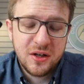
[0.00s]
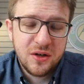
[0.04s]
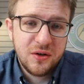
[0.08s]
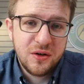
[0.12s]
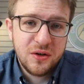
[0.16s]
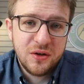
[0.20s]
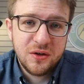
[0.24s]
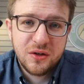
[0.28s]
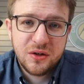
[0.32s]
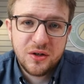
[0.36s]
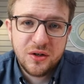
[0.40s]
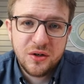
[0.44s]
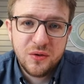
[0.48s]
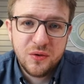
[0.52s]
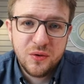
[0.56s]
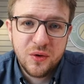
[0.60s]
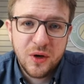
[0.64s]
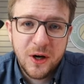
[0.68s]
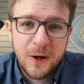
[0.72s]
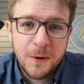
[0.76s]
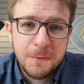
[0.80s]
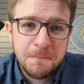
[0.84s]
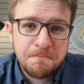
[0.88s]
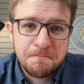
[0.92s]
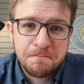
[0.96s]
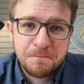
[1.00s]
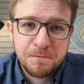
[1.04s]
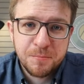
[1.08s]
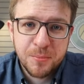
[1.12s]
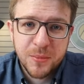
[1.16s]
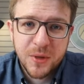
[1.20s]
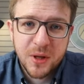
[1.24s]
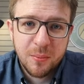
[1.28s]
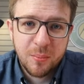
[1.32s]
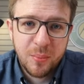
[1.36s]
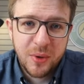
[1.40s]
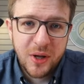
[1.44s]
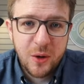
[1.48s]
to, to um,
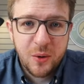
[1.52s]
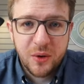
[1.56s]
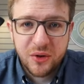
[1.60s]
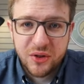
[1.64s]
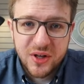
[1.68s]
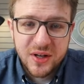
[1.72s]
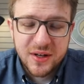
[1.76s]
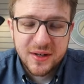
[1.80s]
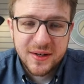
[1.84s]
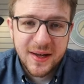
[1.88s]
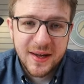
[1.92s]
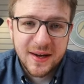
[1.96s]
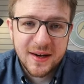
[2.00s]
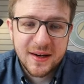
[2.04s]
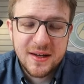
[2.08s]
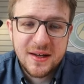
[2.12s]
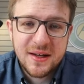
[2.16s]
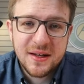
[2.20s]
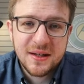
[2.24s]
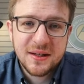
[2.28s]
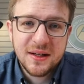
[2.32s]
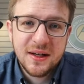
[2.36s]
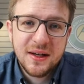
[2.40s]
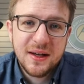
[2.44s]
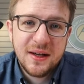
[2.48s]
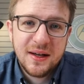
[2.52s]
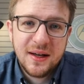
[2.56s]
play with these techniques